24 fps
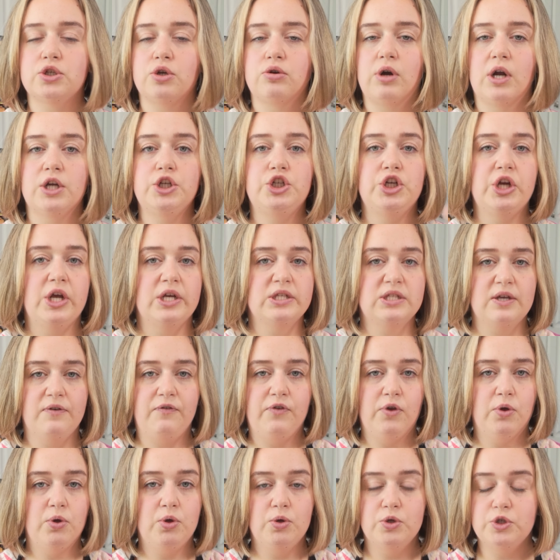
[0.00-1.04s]
crunchy as if
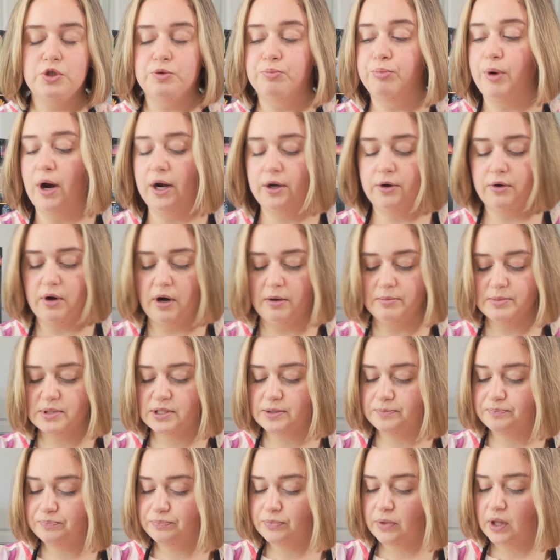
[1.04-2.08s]
you used breadcrumbs.